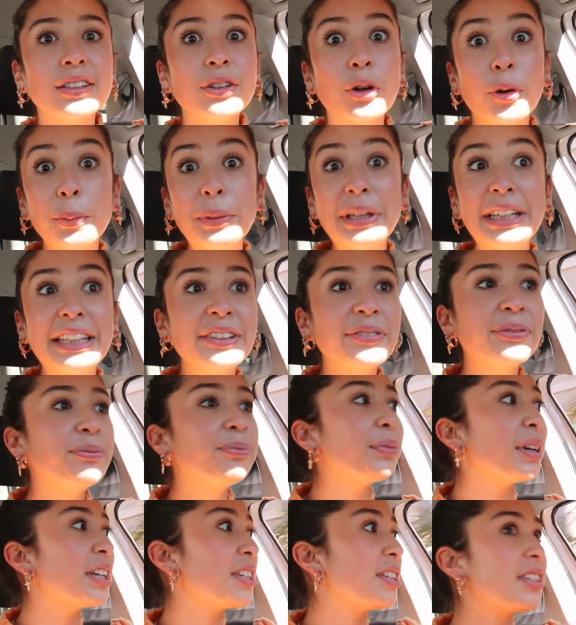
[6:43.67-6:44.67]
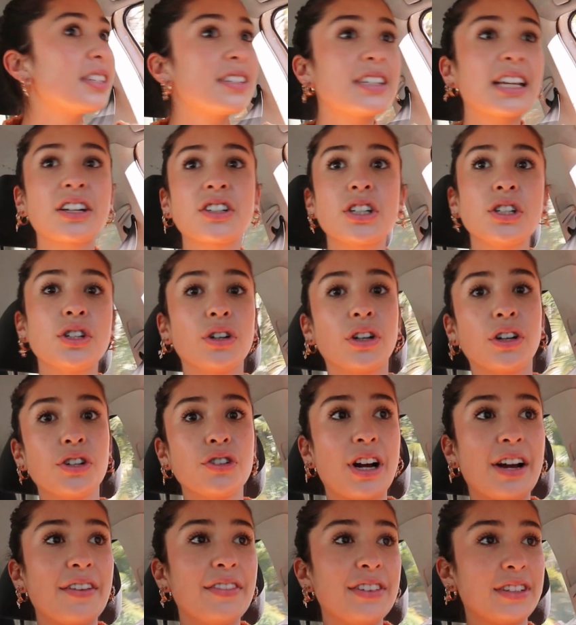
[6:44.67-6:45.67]
Not me. My sister's actually doing her
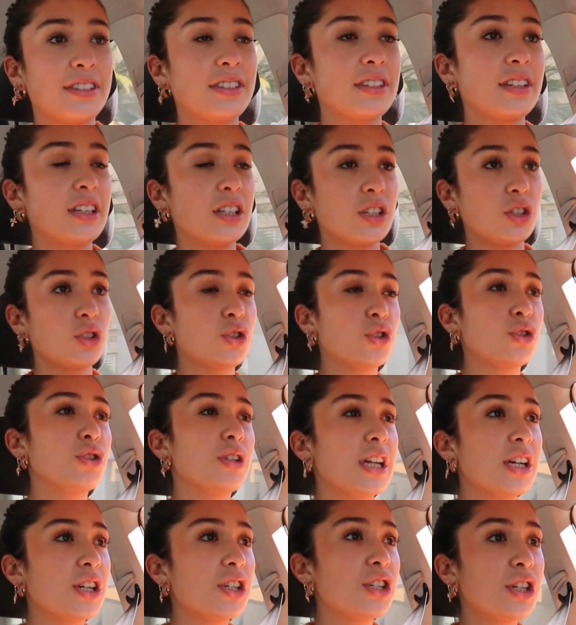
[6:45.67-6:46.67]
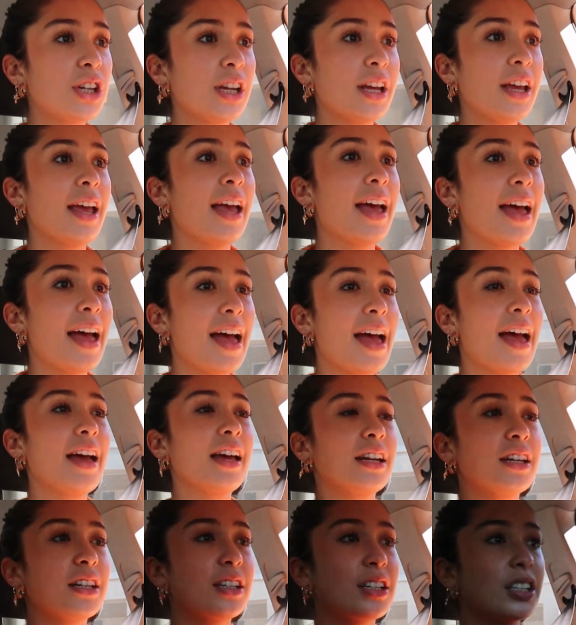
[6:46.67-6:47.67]
drivers soonish,
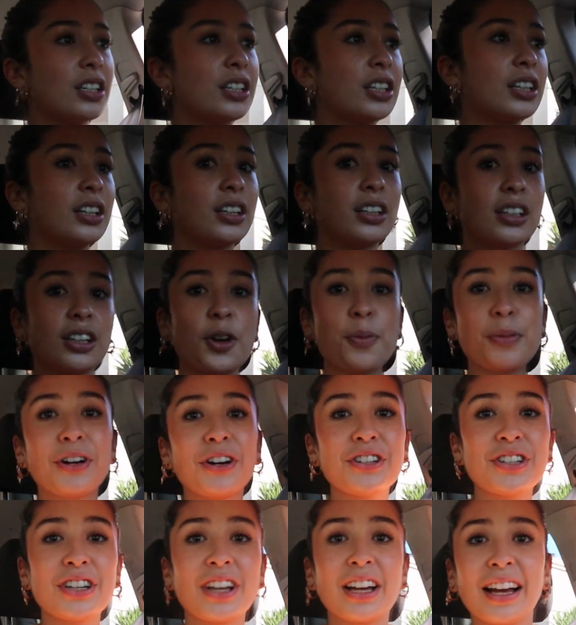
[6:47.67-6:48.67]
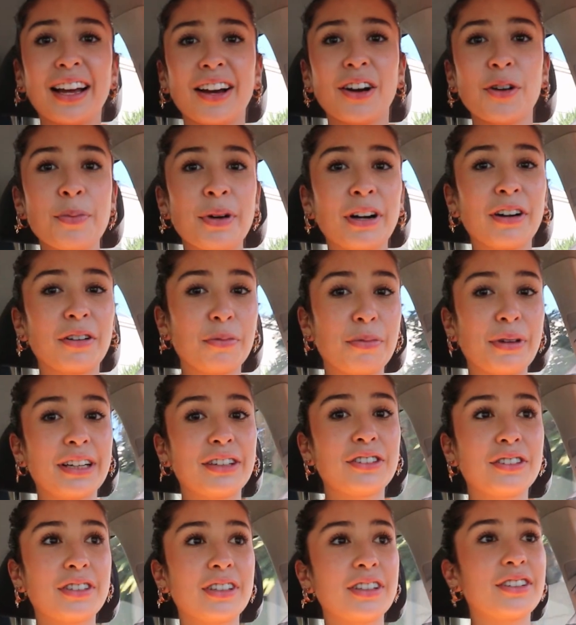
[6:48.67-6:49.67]
and oh my god,
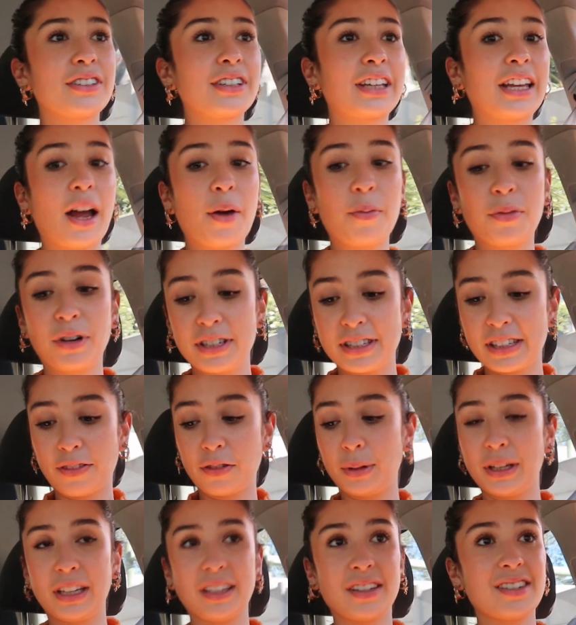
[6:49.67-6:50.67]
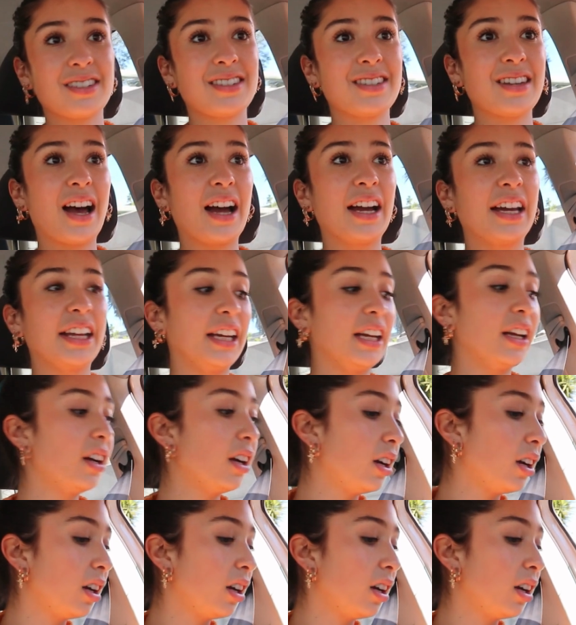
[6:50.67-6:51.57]
this camera is giving me anxiety.